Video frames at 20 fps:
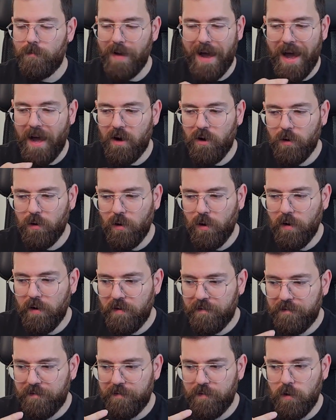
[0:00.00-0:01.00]
I don't know
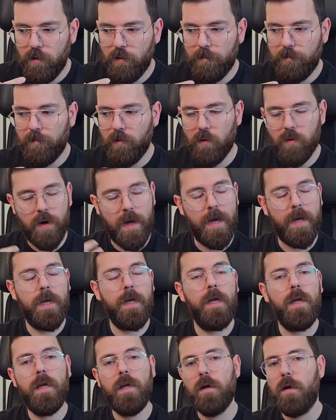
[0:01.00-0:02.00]
if you've
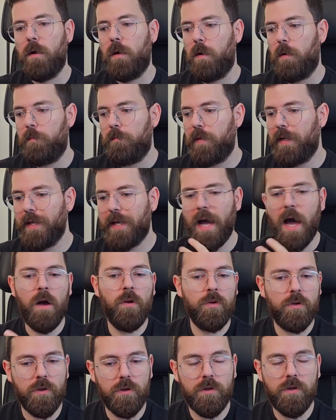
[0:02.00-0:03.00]
already
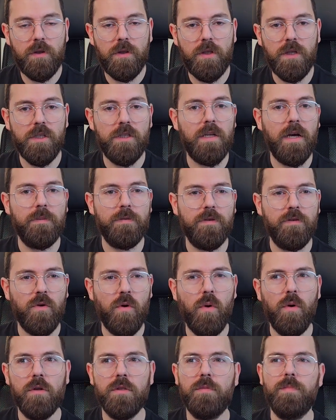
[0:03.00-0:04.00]
encountered these types of
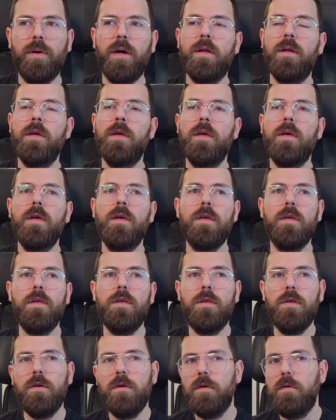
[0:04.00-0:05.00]
chords, but
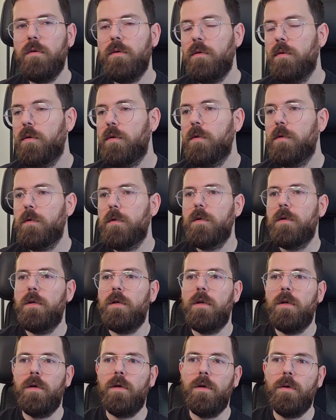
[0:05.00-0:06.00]
you
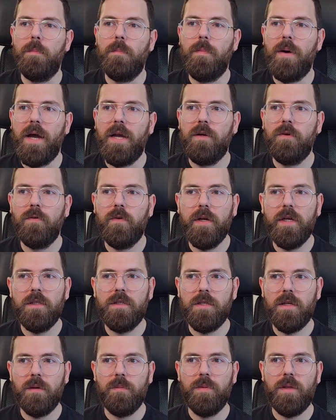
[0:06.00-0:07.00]
might read
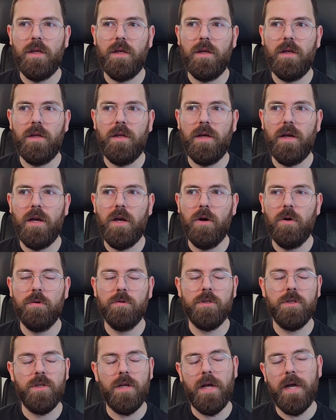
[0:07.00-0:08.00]
something that
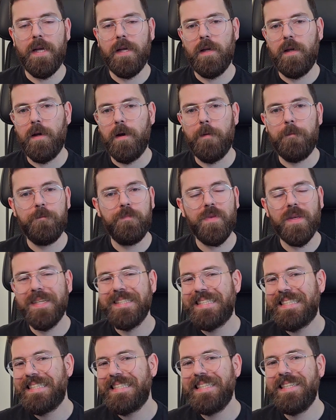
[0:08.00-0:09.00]
goes like
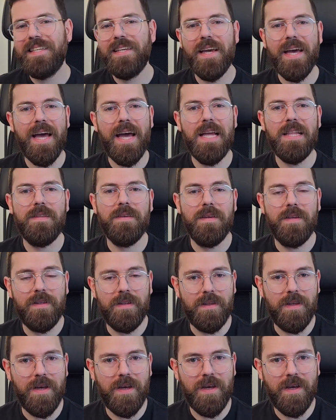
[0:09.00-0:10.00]
C add
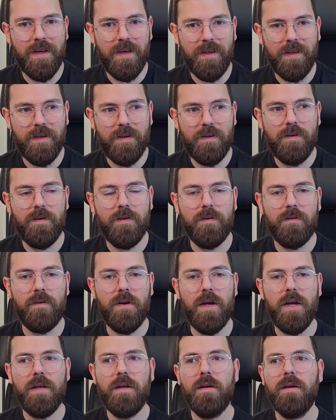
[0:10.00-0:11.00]
9,
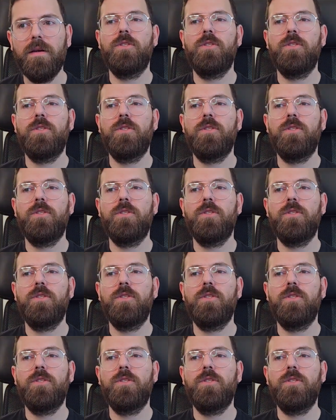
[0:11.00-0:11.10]
right?